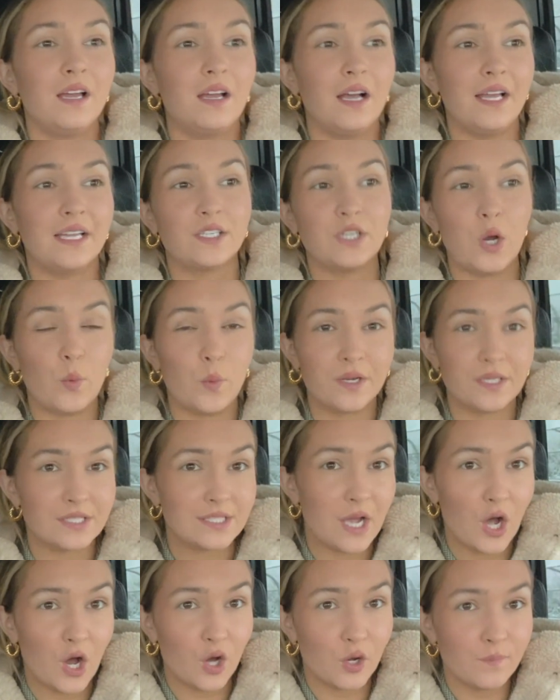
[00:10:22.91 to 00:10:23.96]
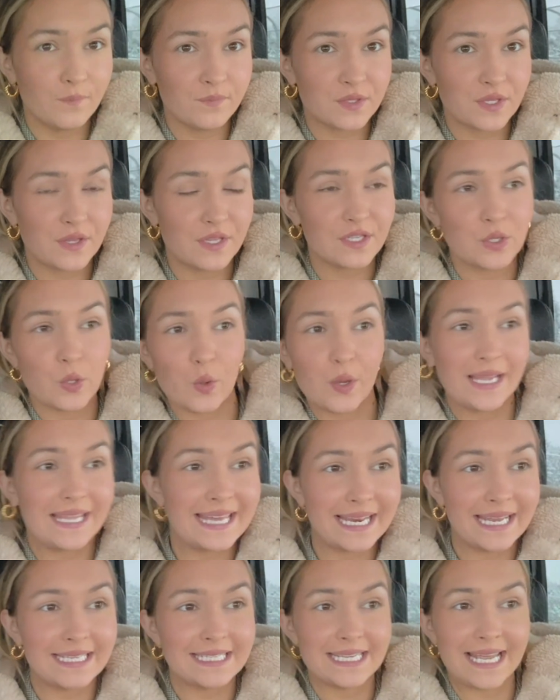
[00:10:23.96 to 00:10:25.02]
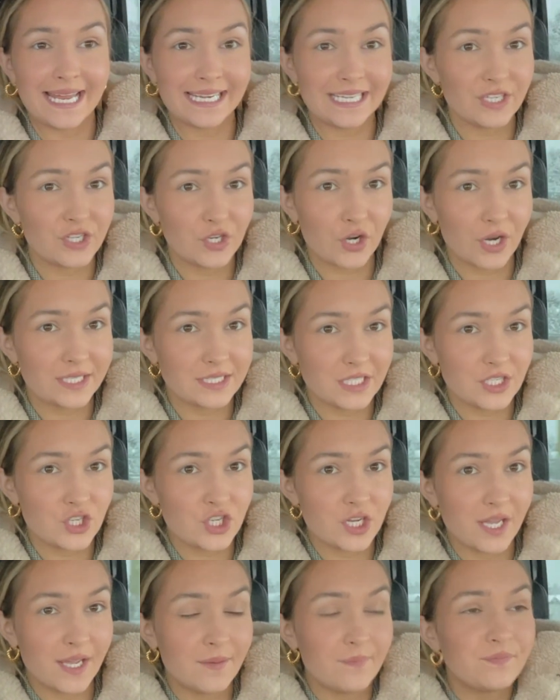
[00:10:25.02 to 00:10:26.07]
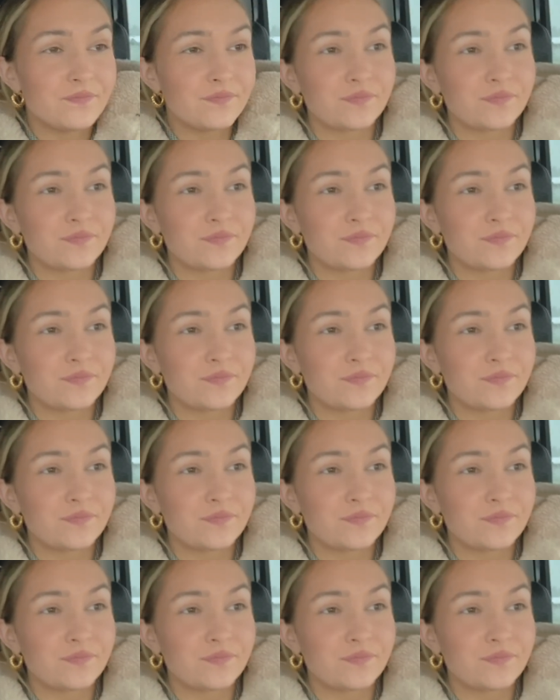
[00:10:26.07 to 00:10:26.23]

like no one's home so they don't get into any crazy shit.